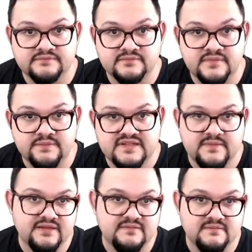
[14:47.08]
And this
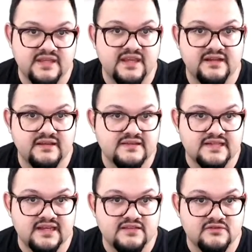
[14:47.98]
might be hidden
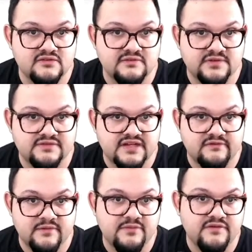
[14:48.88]
inside your Revolve top.
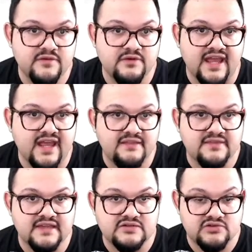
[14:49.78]
Remember, if you want to add
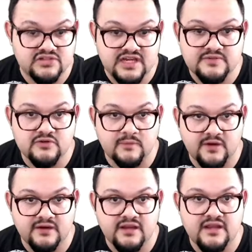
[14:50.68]
things to your top
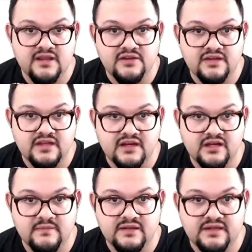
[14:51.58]
toolbar, you can
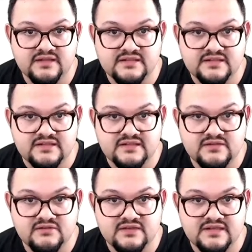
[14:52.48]
come
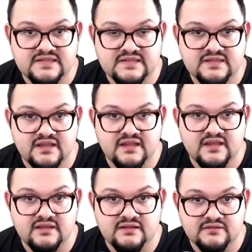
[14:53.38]
to this
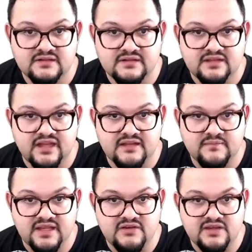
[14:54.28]
little dotted
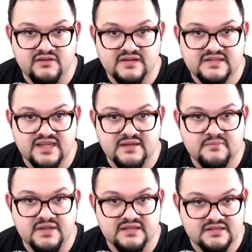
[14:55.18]
menu here and say
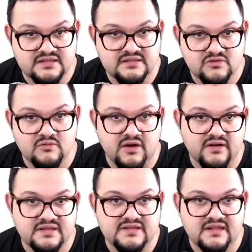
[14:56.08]
pin to toolbar,
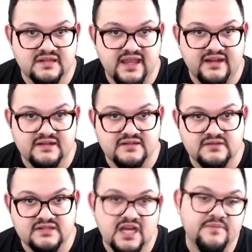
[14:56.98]
and it's going to add it to
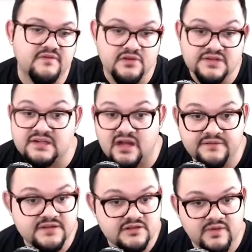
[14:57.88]
the top. If you use it
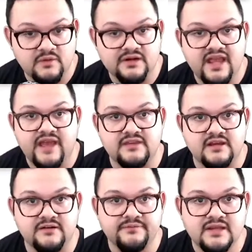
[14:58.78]
often, you might want to have it
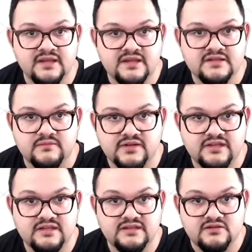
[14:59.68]
there. So I'm
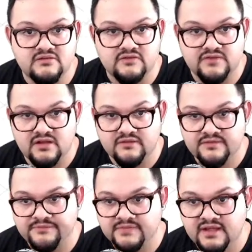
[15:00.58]
going to do
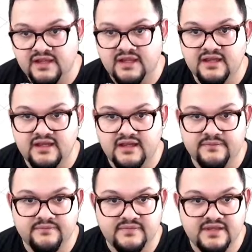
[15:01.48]
revolve.
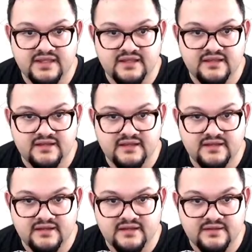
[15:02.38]
Then
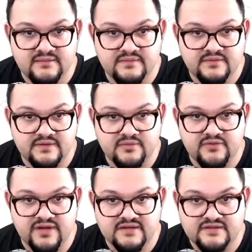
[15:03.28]
the
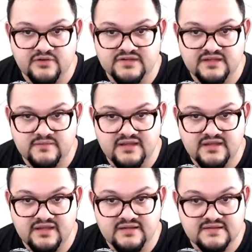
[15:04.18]
profile is of course going to be
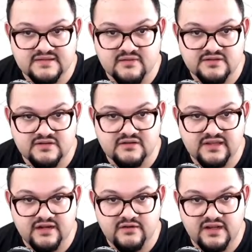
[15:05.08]
that small circle
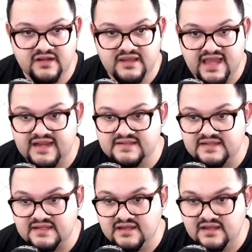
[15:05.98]
that I created.
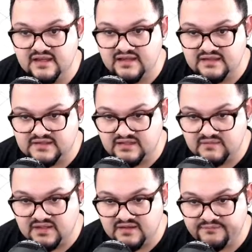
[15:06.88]
Axis is going to
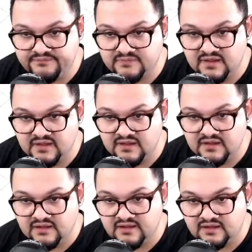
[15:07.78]
be,
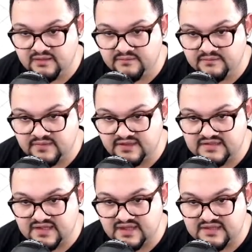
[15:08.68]
in
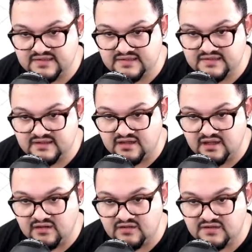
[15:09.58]
this case,
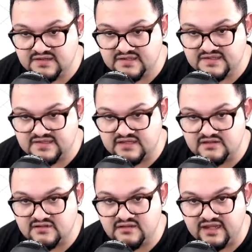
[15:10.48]
our
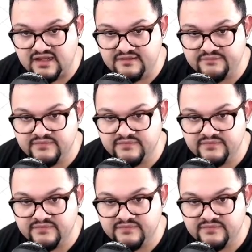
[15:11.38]
center line.